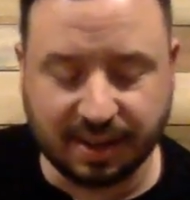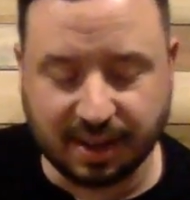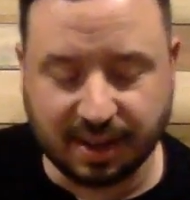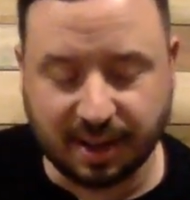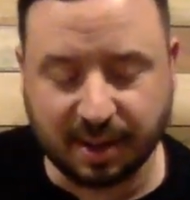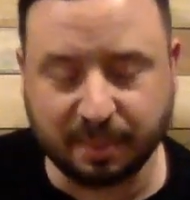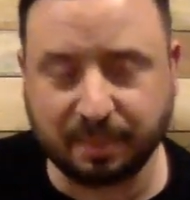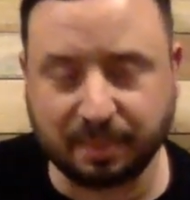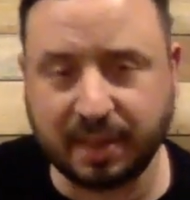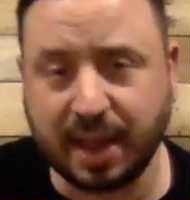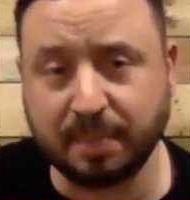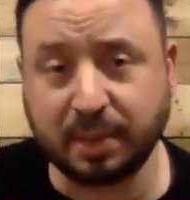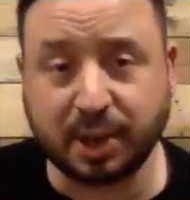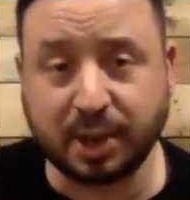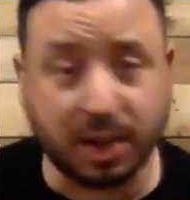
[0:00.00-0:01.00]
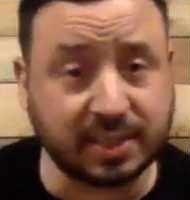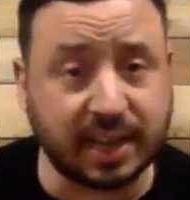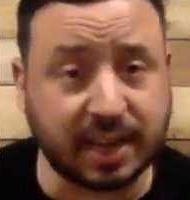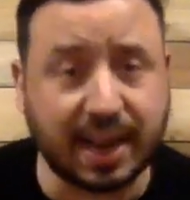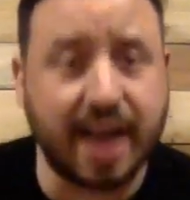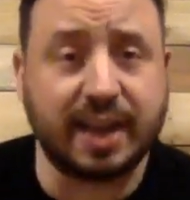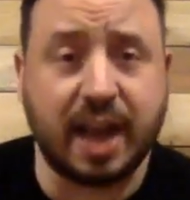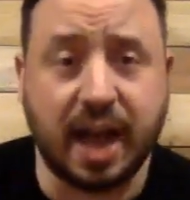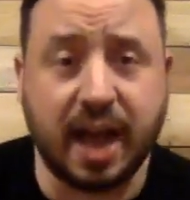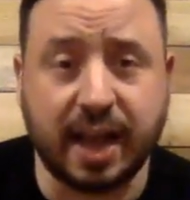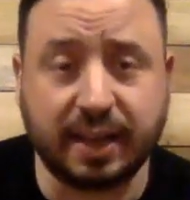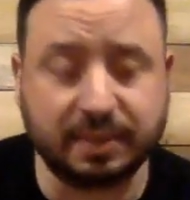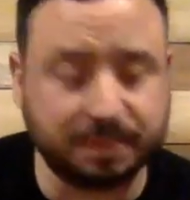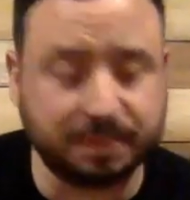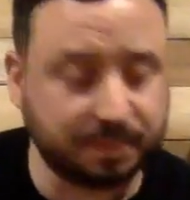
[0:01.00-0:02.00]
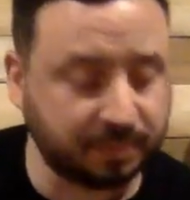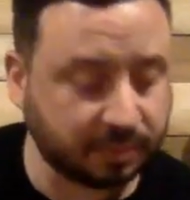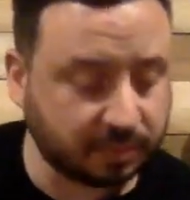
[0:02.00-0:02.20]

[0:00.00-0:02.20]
Um, and because I got nine,